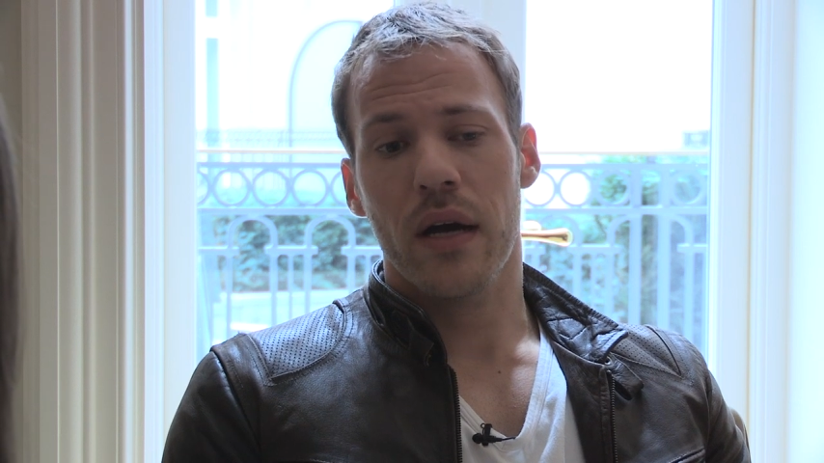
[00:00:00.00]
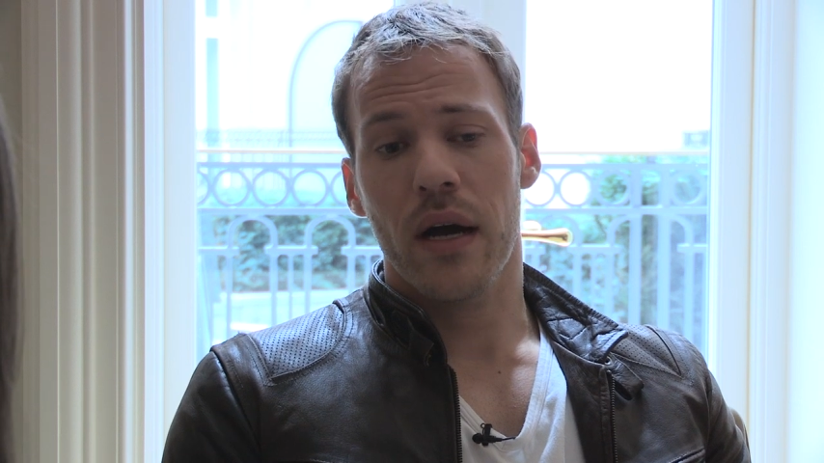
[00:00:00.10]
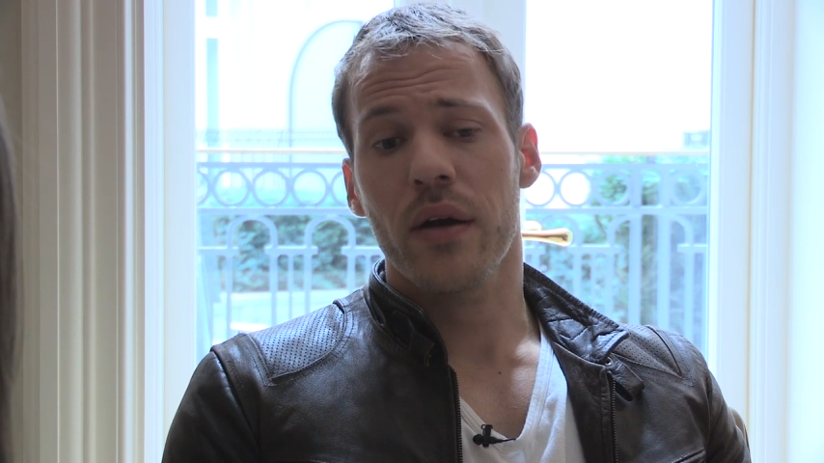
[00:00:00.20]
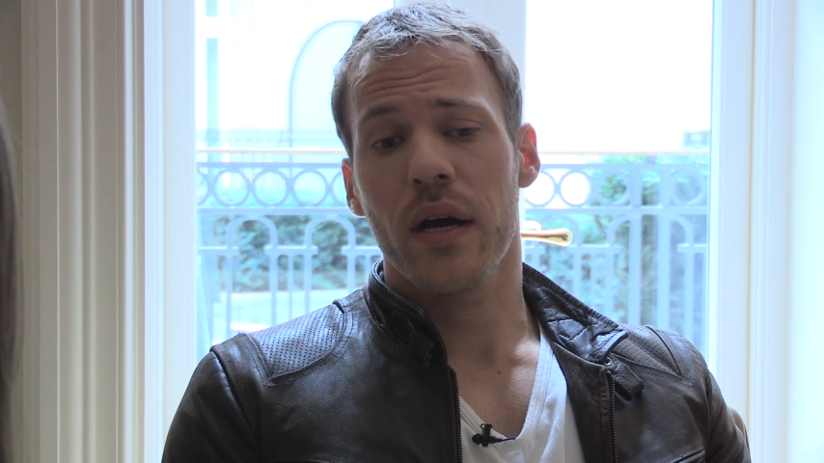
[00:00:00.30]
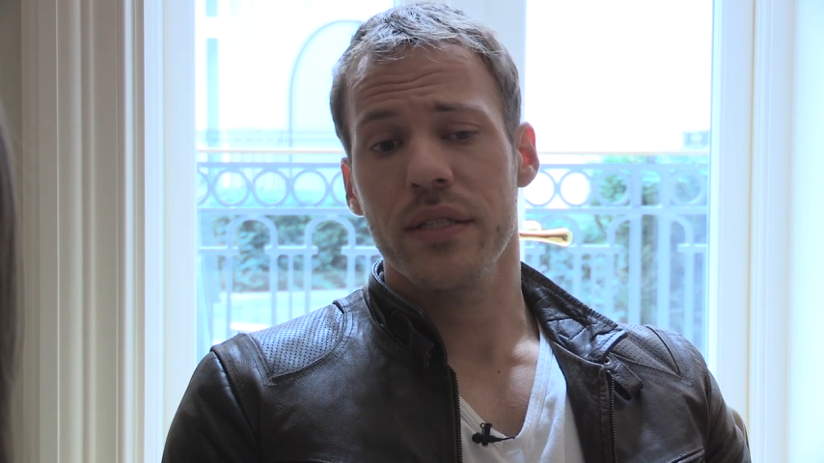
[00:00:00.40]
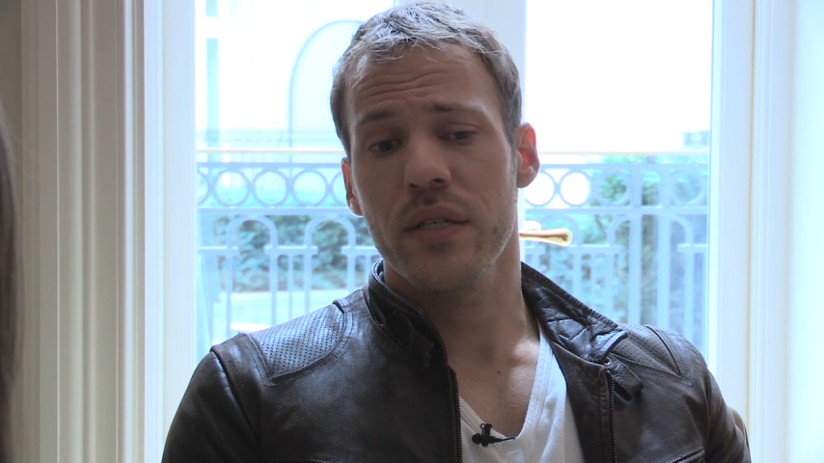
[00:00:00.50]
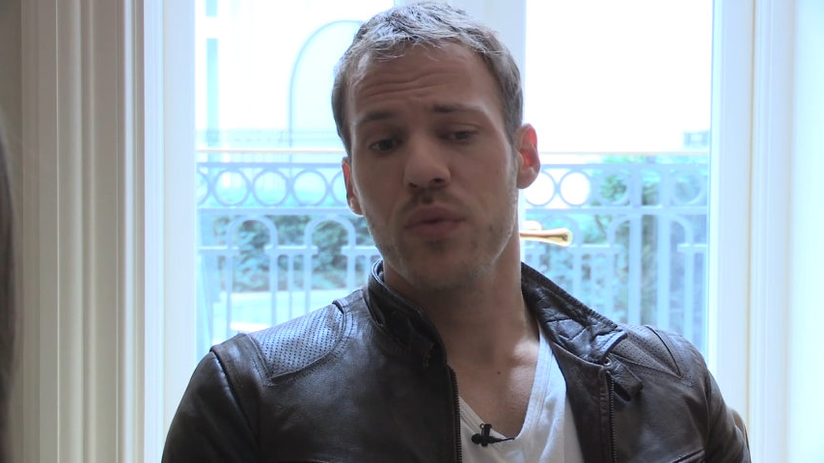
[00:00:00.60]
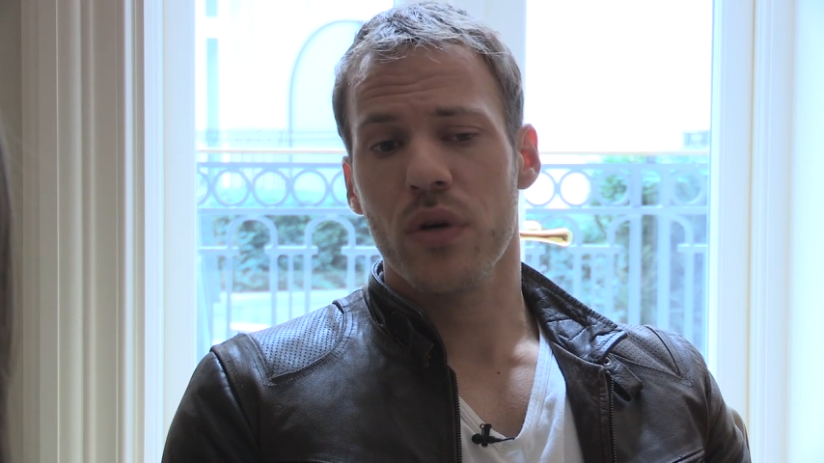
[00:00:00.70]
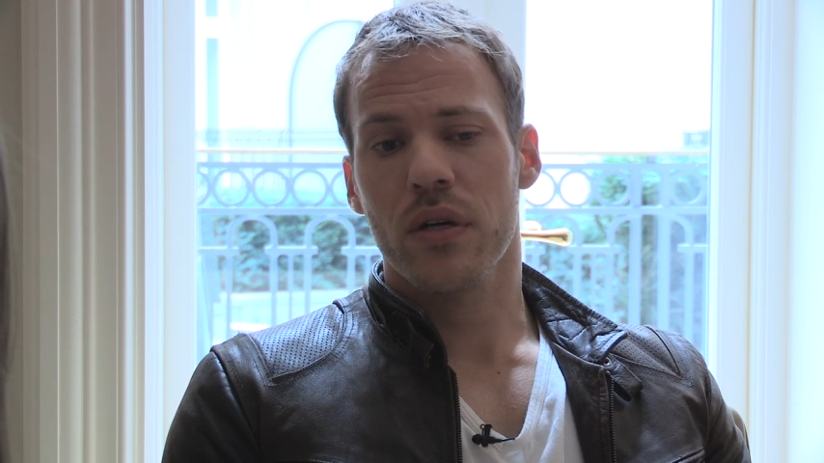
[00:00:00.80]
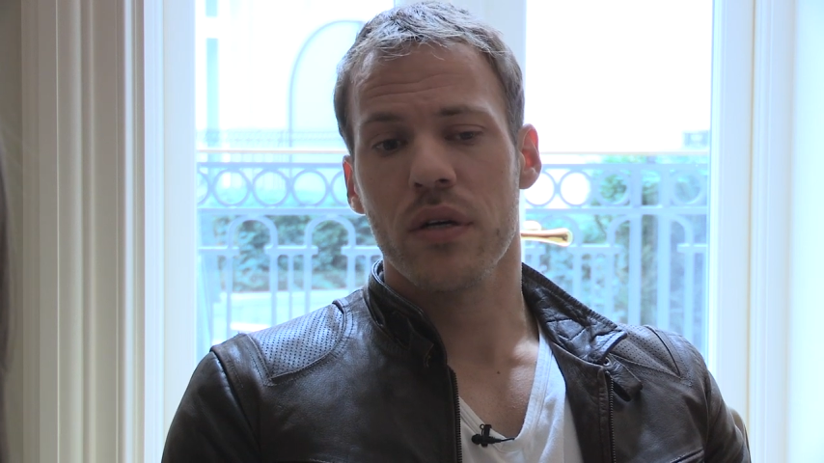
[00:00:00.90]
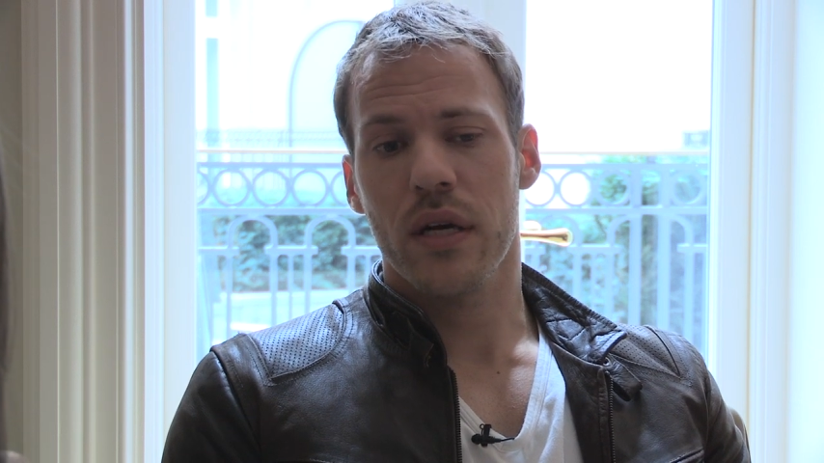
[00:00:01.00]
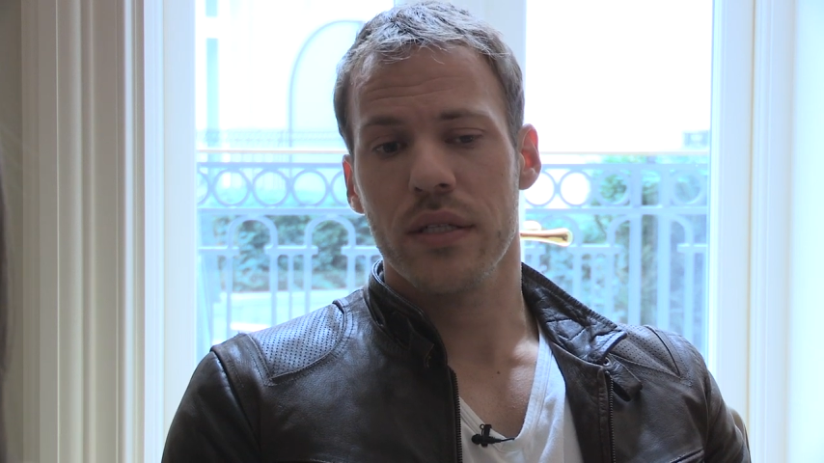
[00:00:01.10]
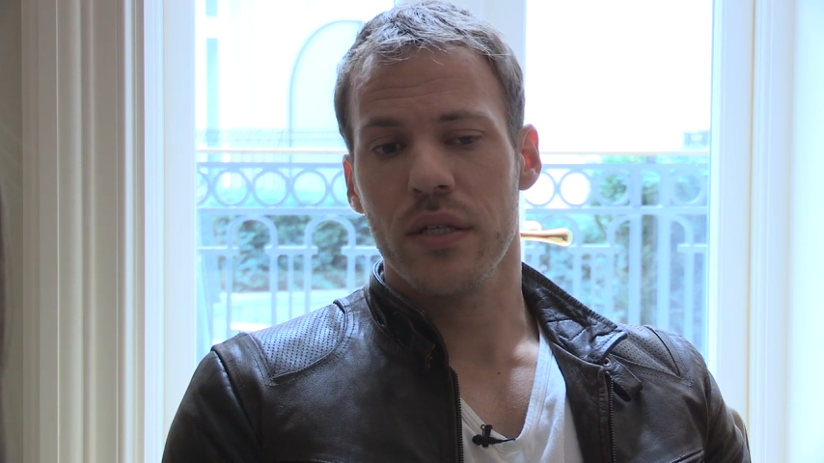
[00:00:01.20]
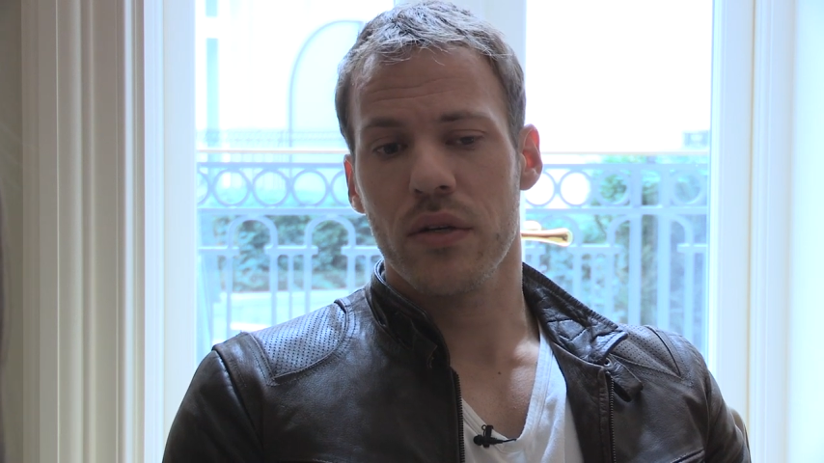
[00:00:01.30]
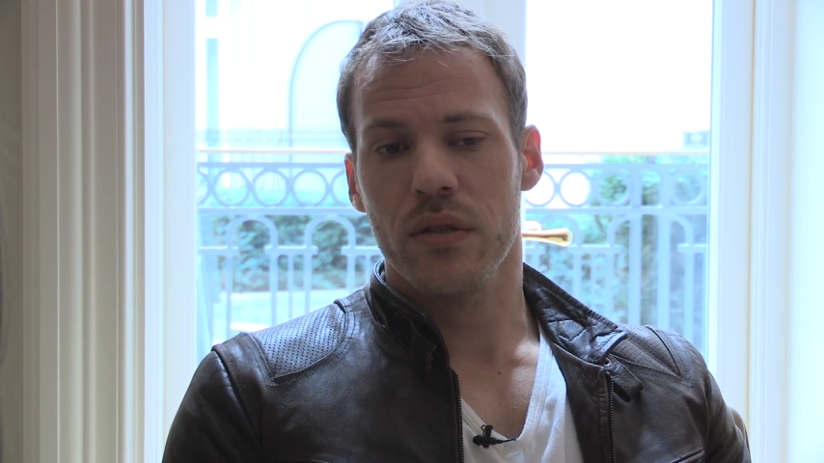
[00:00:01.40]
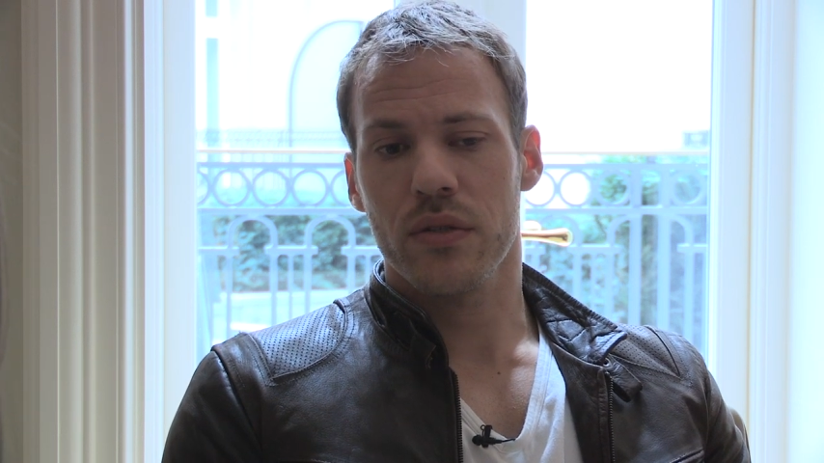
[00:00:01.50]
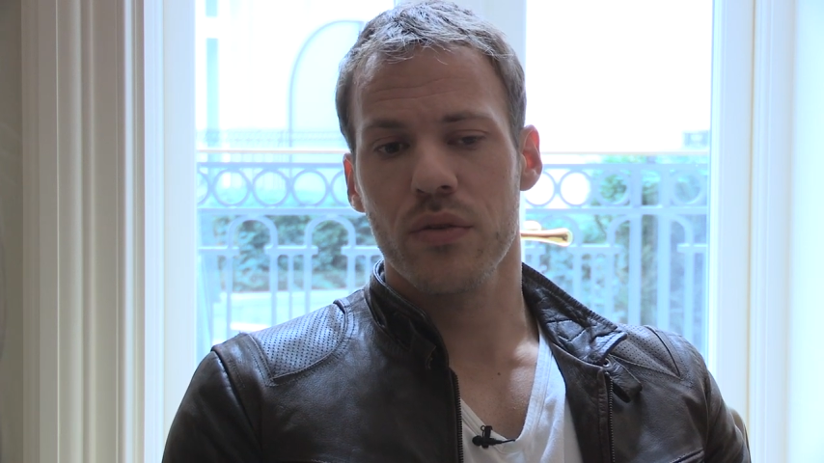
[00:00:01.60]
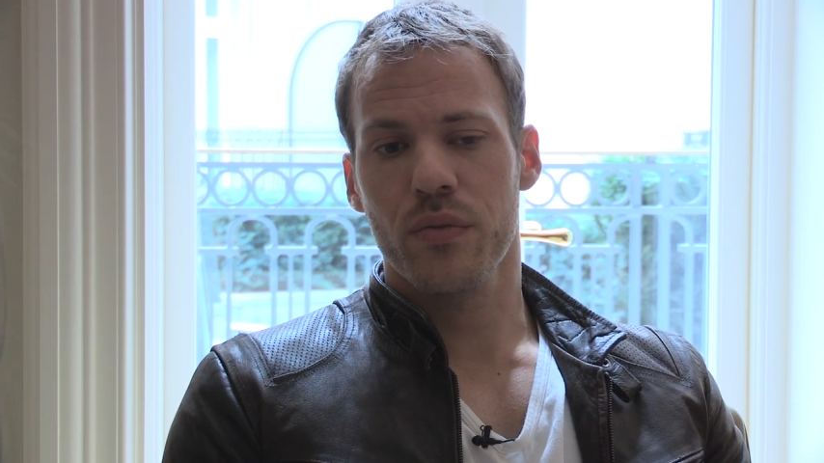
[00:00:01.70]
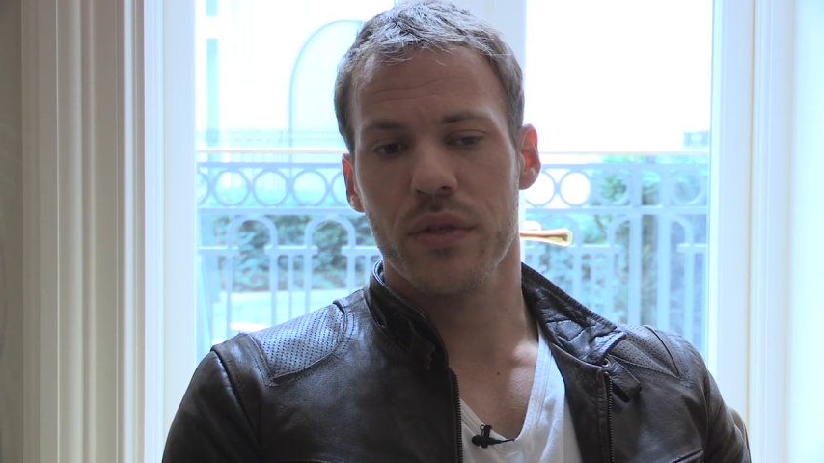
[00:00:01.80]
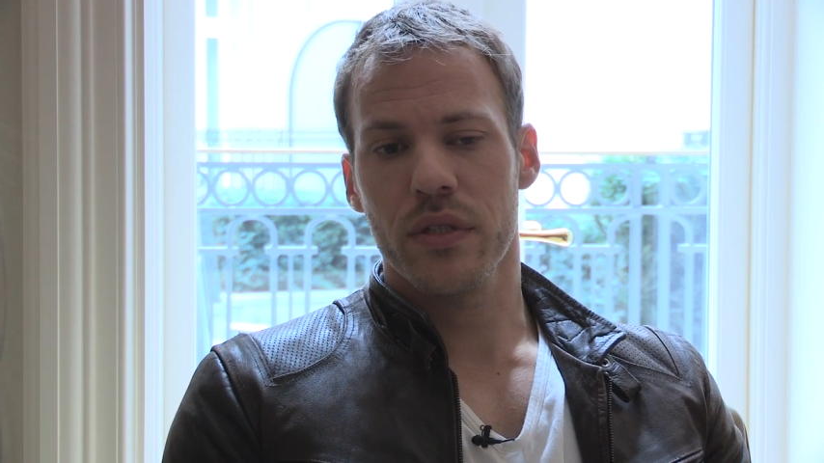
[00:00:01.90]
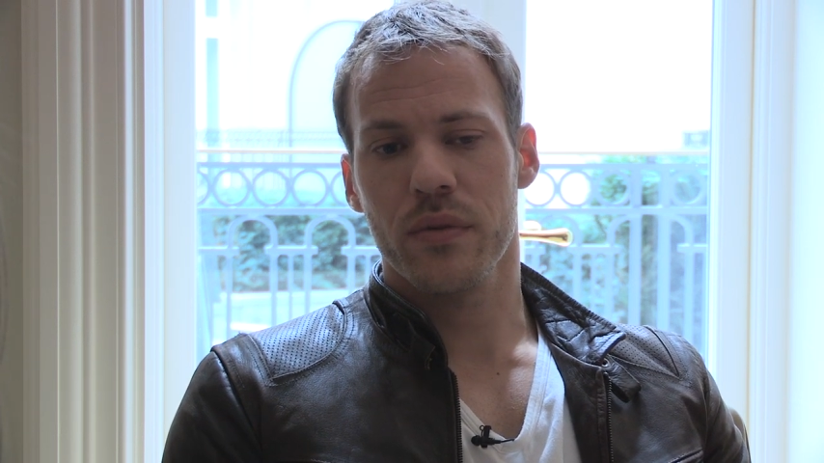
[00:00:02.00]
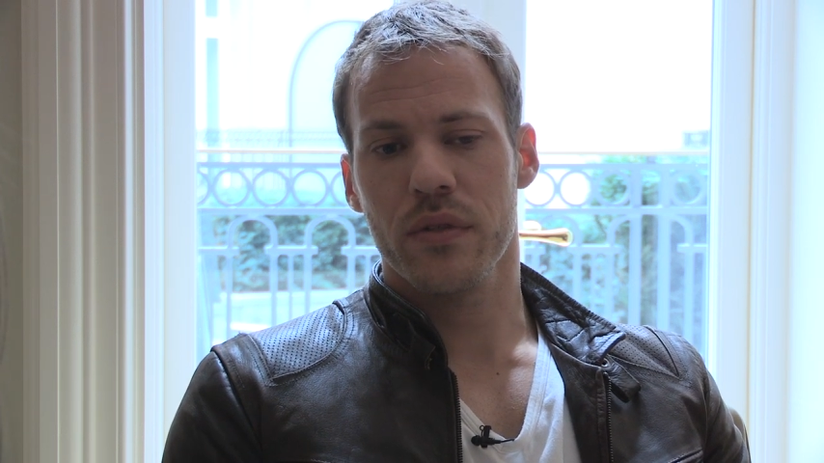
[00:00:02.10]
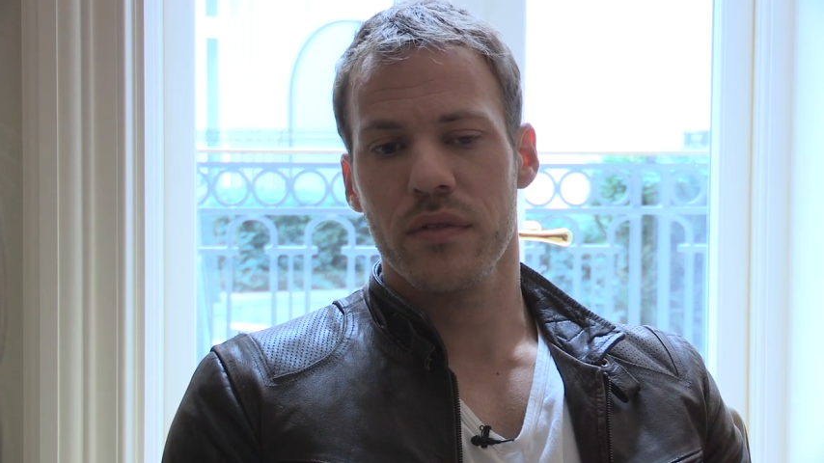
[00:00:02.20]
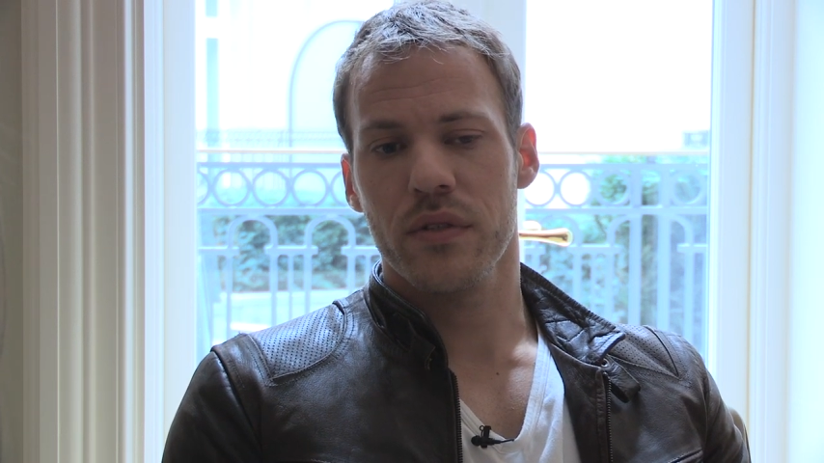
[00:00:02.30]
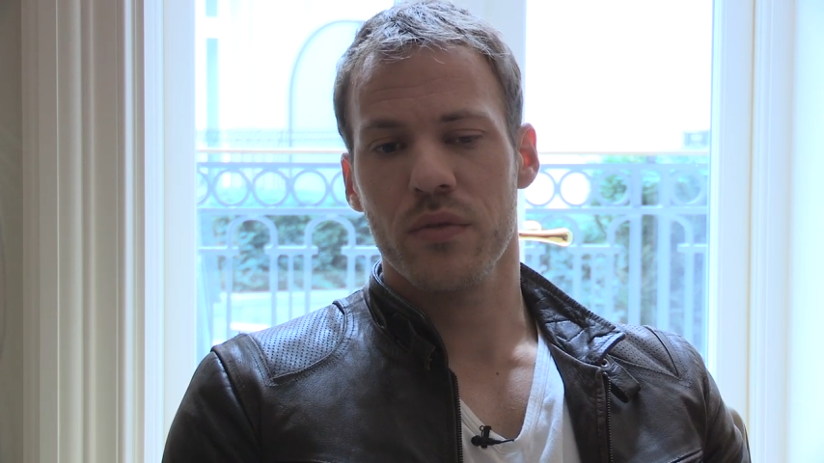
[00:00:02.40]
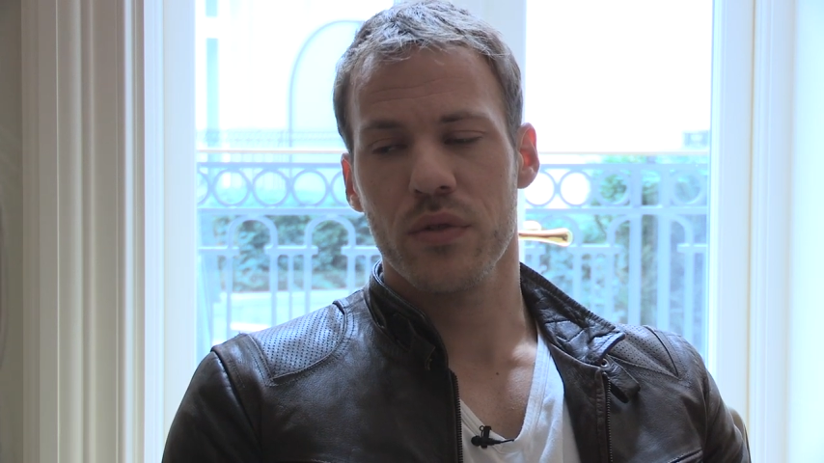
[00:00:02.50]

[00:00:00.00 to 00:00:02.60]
I did two Britney Spears videos.